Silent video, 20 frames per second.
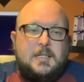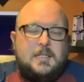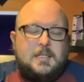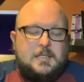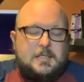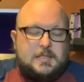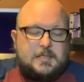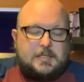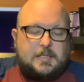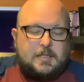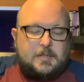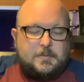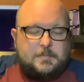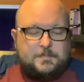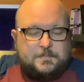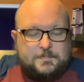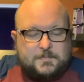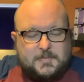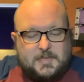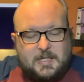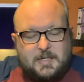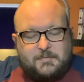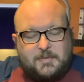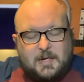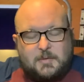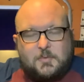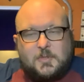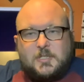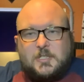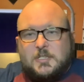So if I
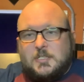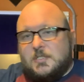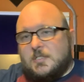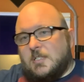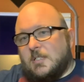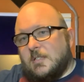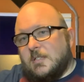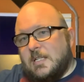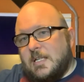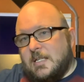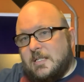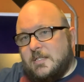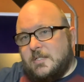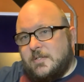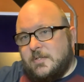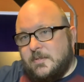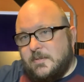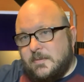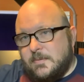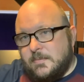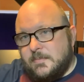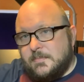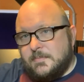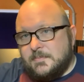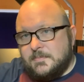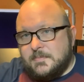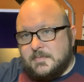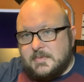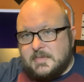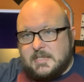wanted to turn that
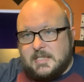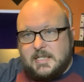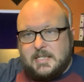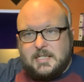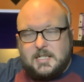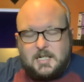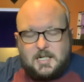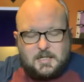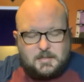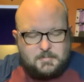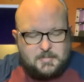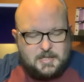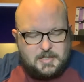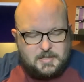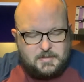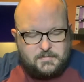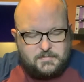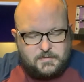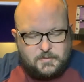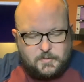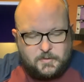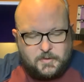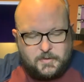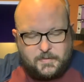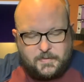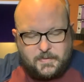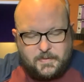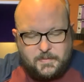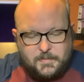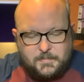into, say, an augmented
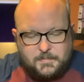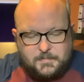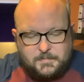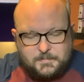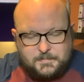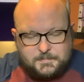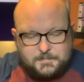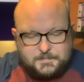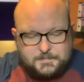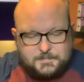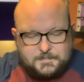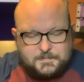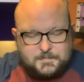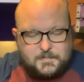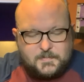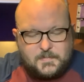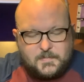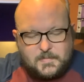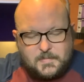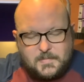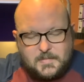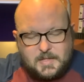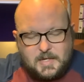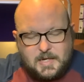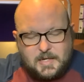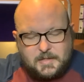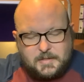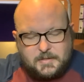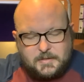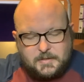fourth,
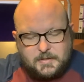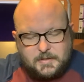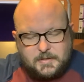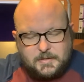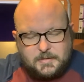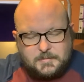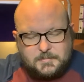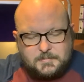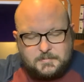I could